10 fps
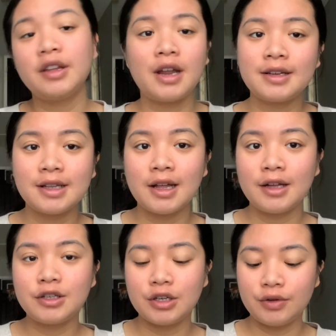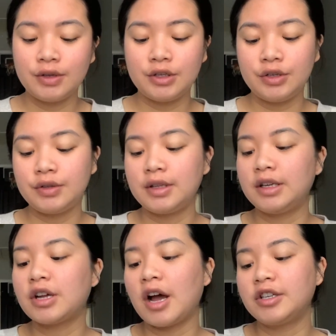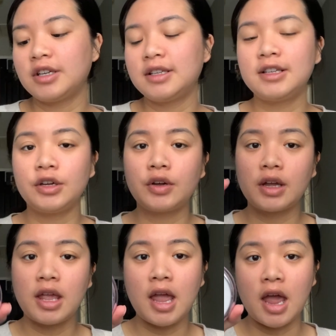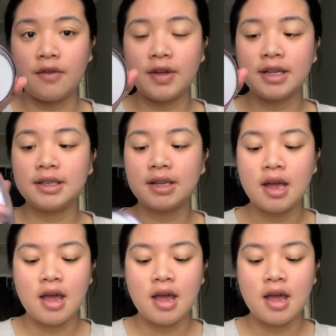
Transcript: next thing I like to do is use the Tatcha Silk Canvas.